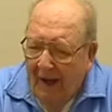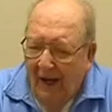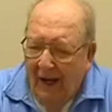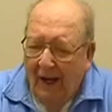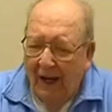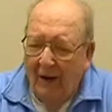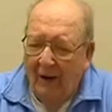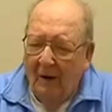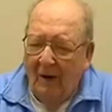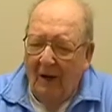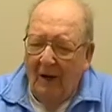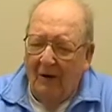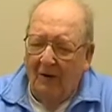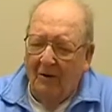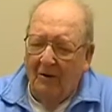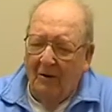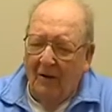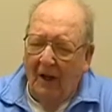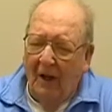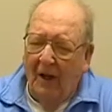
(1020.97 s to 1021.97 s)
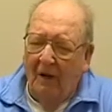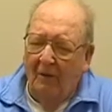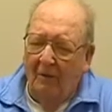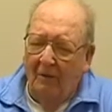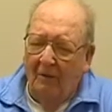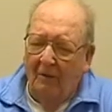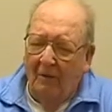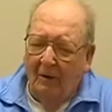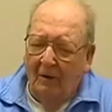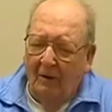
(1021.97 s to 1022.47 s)
And instead
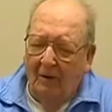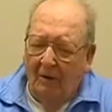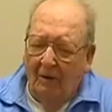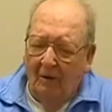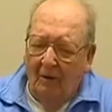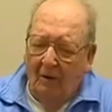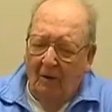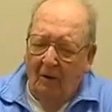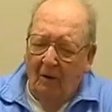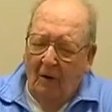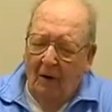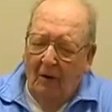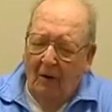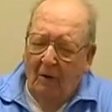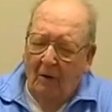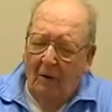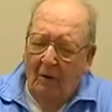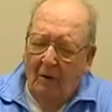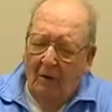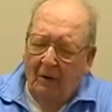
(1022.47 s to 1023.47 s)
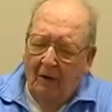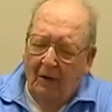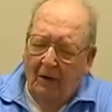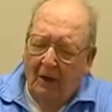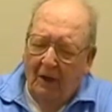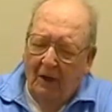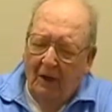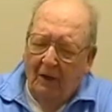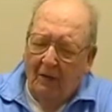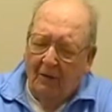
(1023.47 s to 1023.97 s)
of going with
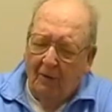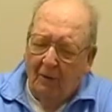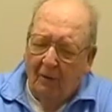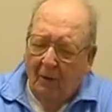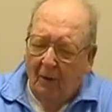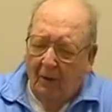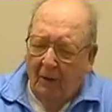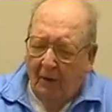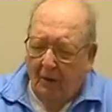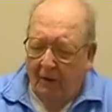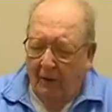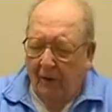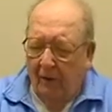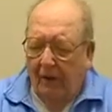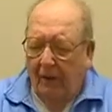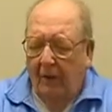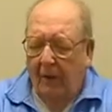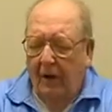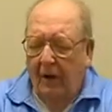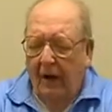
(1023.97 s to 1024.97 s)
an escort, you'd, you'd